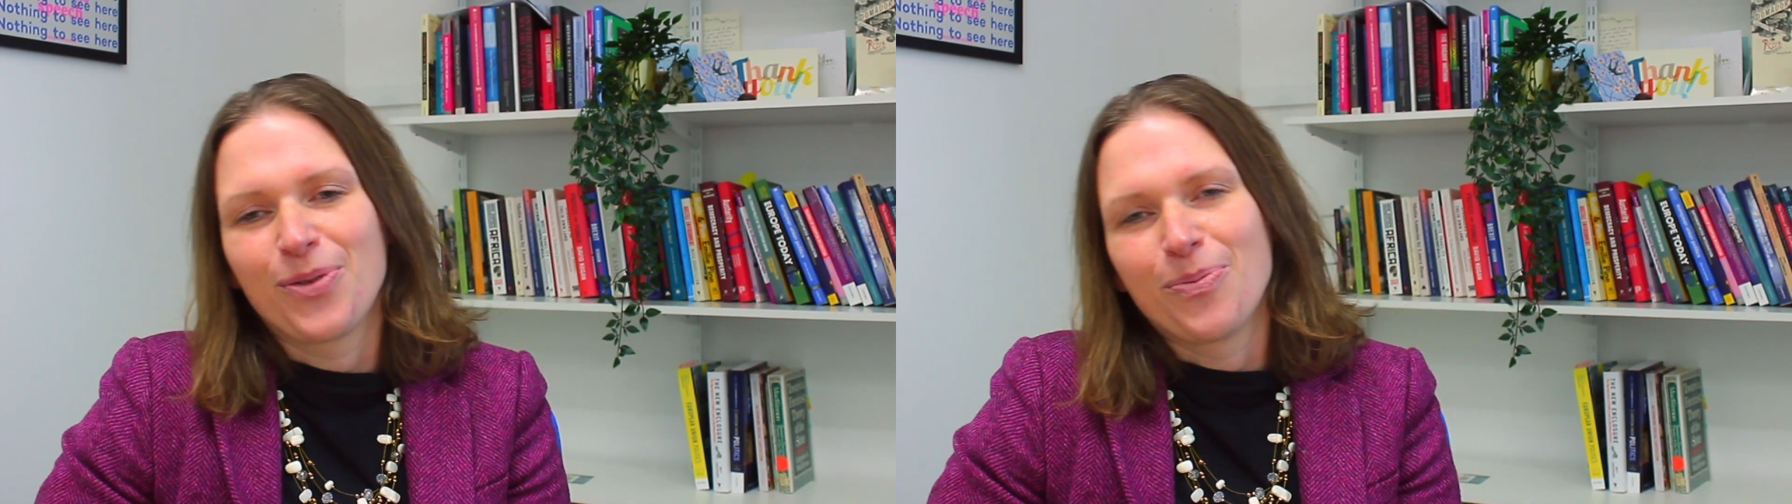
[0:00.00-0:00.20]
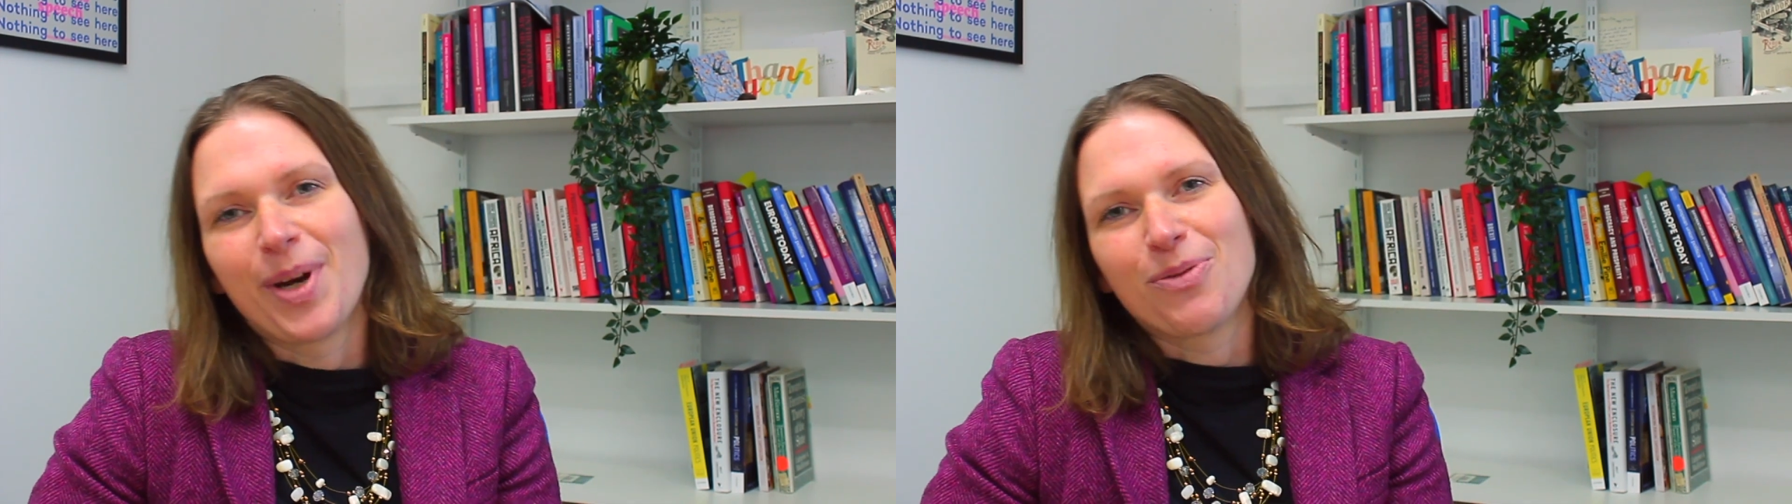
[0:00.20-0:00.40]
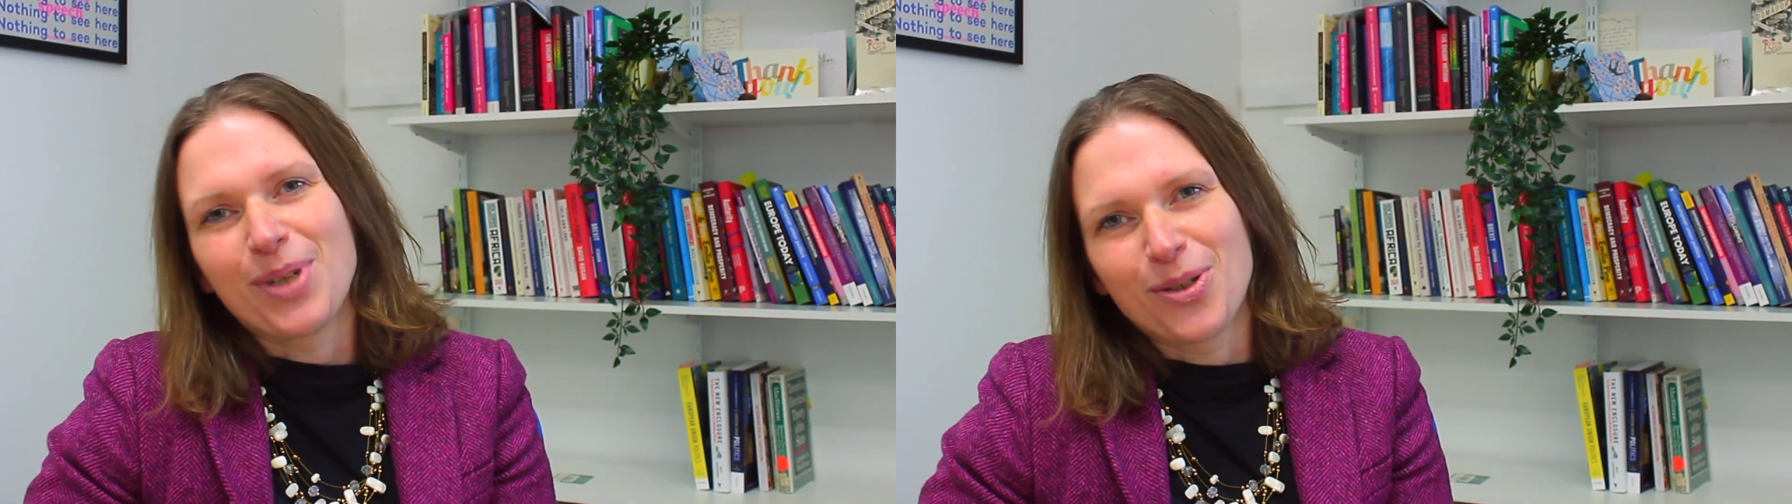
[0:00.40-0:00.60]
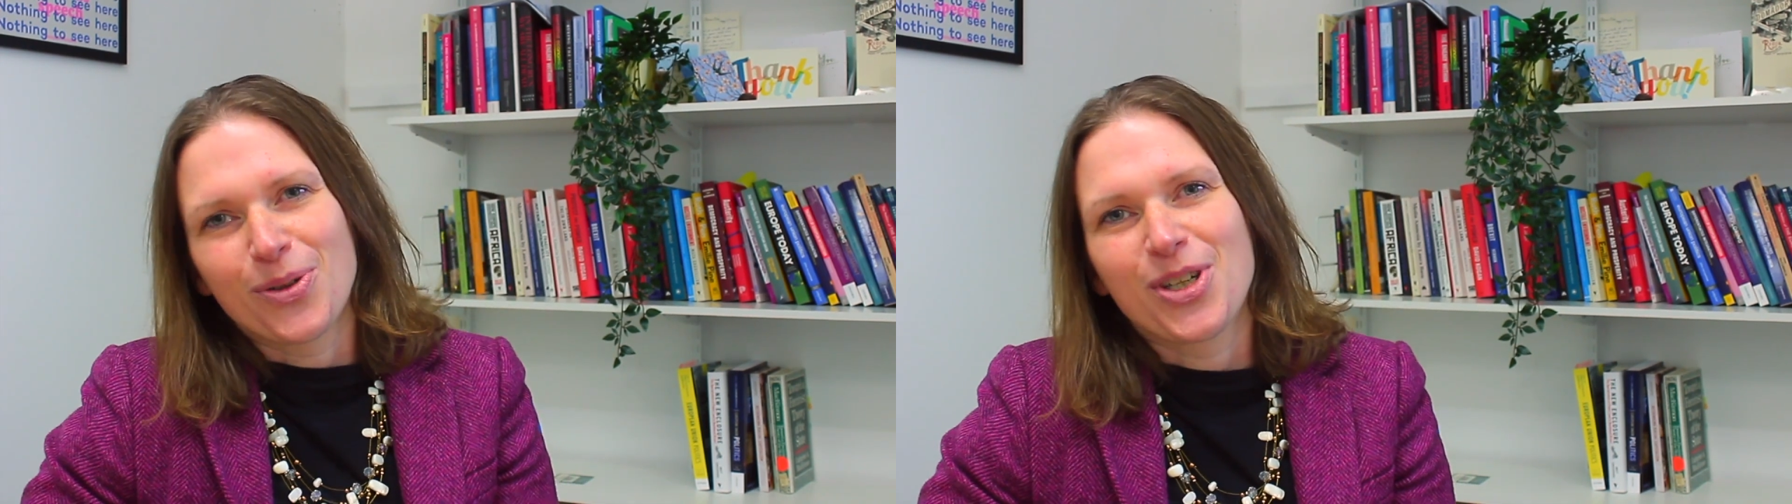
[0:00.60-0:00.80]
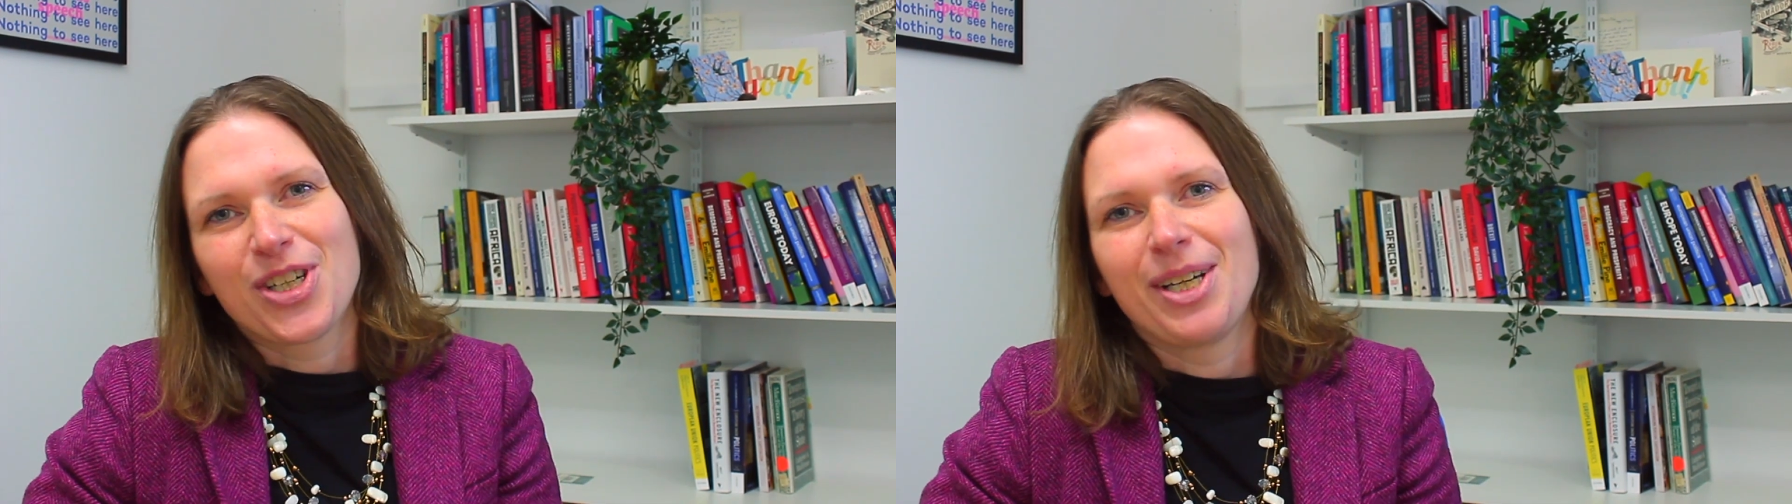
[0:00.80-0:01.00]
of my
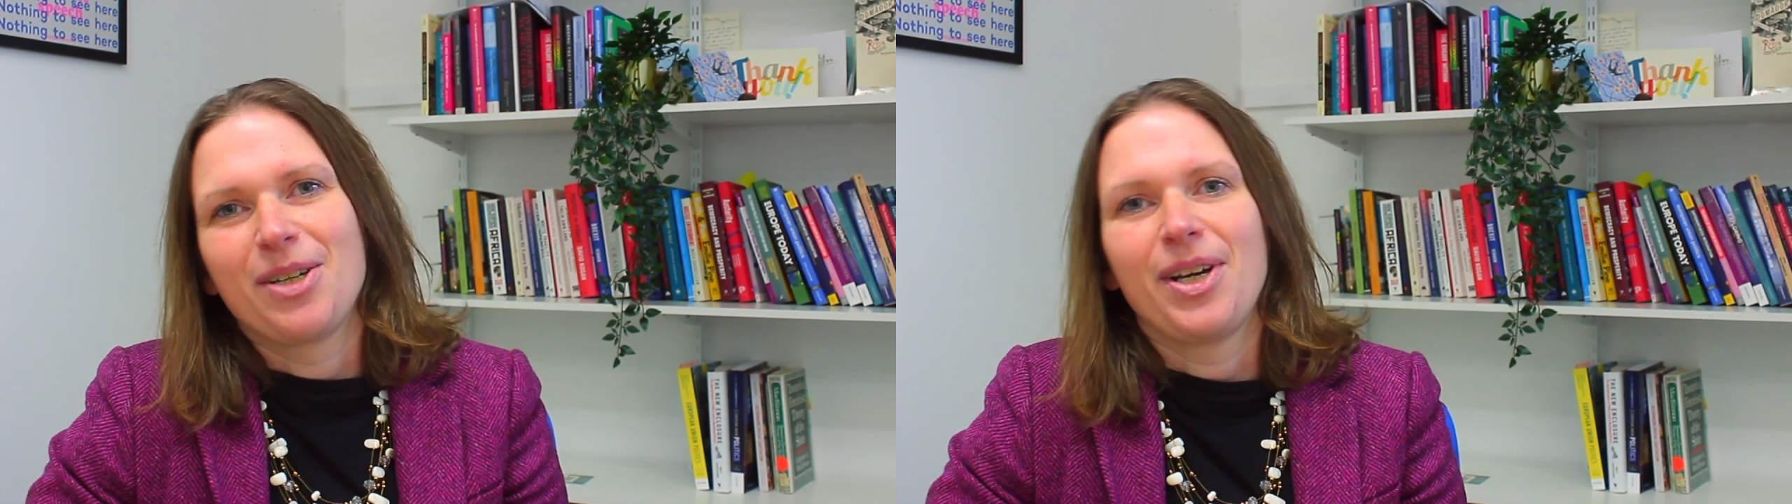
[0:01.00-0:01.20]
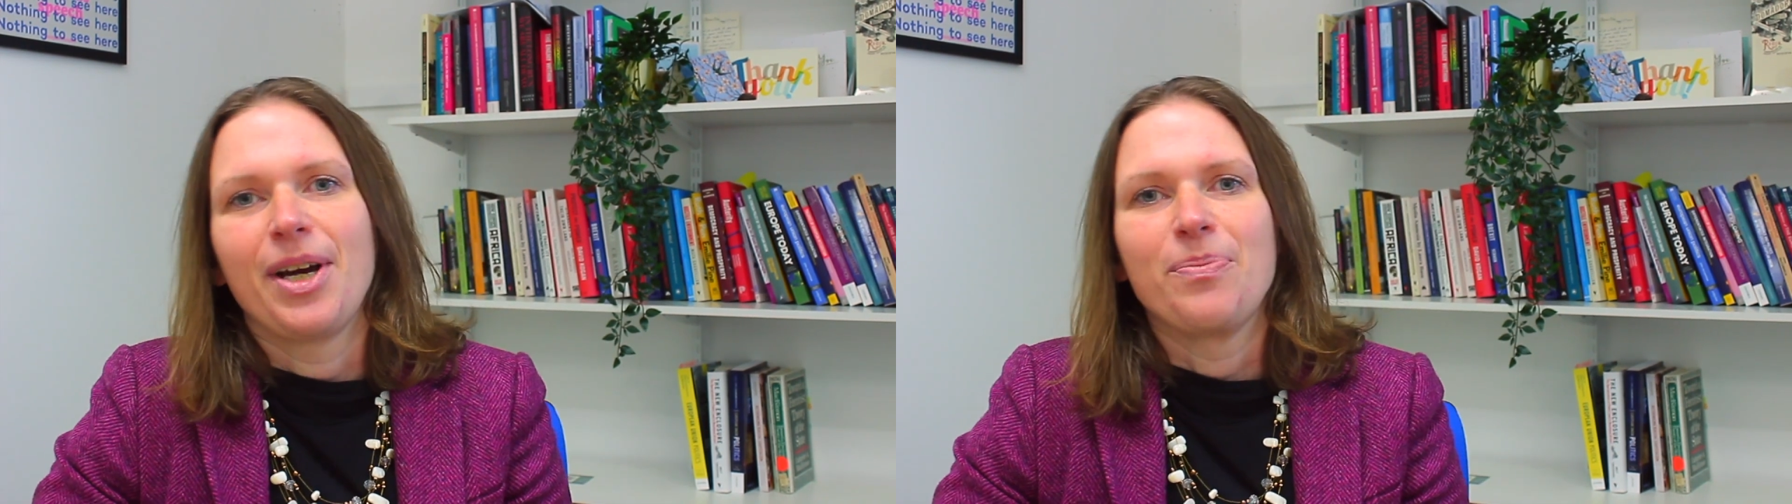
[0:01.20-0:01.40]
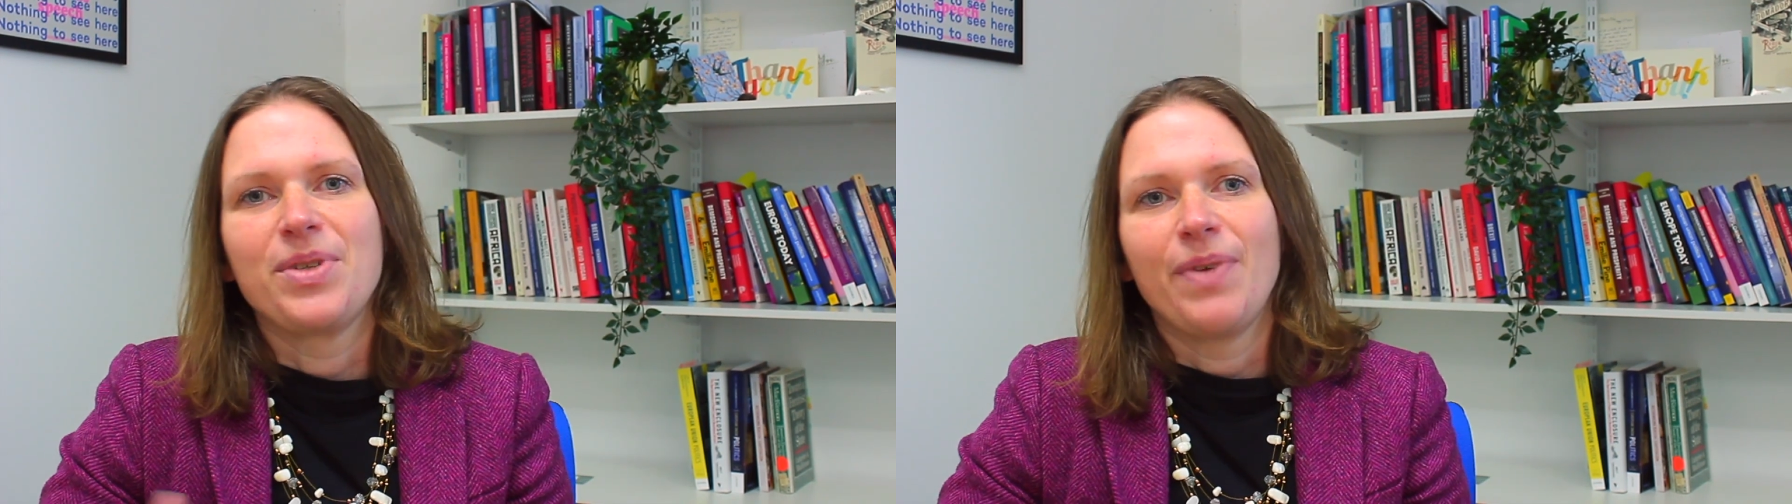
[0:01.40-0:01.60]
research that